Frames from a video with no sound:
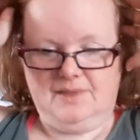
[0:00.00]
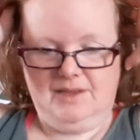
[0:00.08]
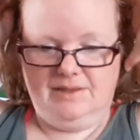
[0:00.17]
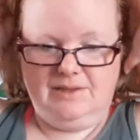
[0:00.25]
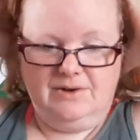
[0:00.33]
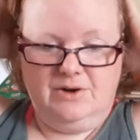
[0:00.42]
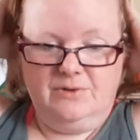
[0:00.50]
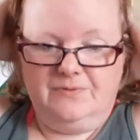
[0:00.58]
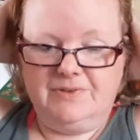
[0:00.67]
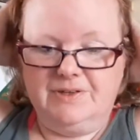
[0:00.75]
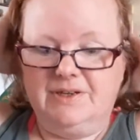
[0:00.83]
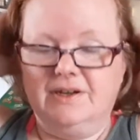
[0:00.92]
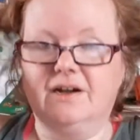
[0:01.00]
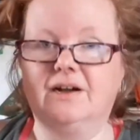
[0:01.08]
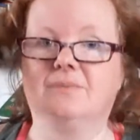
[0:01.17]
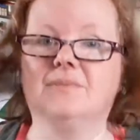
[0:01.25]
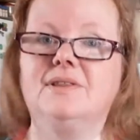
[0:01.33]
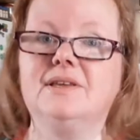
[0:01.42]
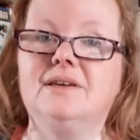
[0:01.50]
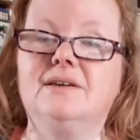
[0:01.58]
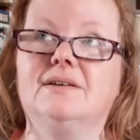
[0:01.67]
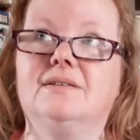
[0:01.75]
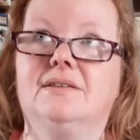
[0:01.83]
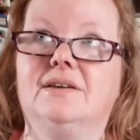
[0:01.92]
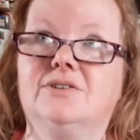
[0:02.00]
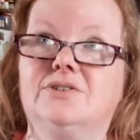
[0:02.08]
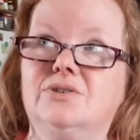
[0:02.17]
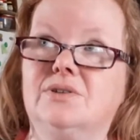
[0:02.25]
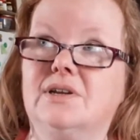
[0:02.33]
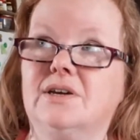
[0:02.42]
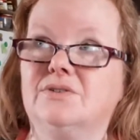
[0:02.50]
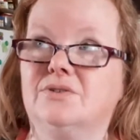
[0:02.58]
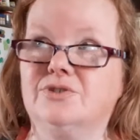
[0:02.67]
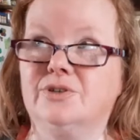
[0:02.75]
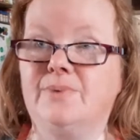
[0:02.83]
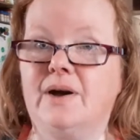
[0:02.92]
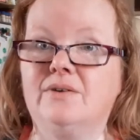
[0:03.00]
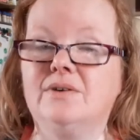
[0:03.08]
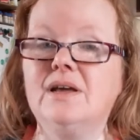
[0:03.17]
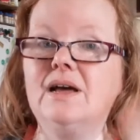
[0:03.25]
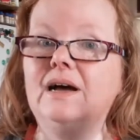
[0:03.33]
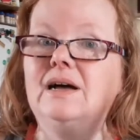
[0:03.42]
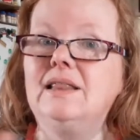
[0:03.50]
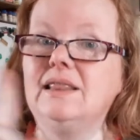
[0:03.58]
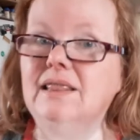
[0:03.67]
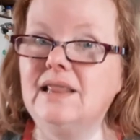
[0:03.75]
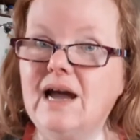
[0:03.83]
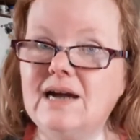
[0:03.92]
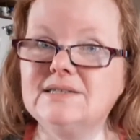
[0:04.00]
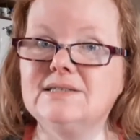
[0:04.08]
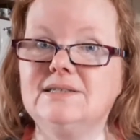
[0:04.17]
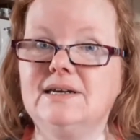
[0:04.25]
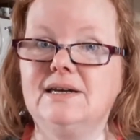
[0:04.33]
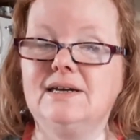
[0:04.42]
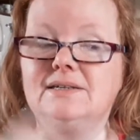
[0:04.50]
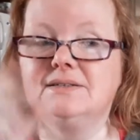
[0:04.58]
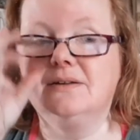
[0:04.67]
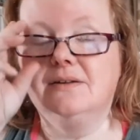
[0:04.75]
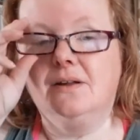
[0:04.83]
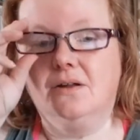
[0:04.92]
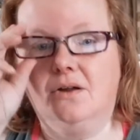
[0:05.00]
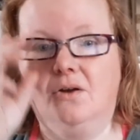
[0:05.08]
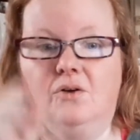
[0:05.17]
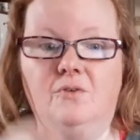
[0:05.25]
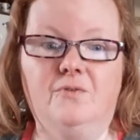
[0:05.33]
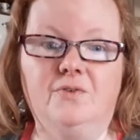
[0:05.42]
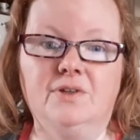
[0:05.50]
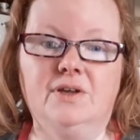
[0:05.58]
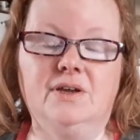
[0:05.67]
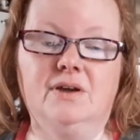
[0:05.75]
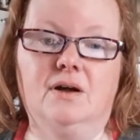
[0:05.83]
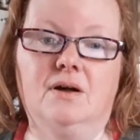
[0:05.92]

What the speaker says: And then hopefully the issue that I told you about last night, hopefully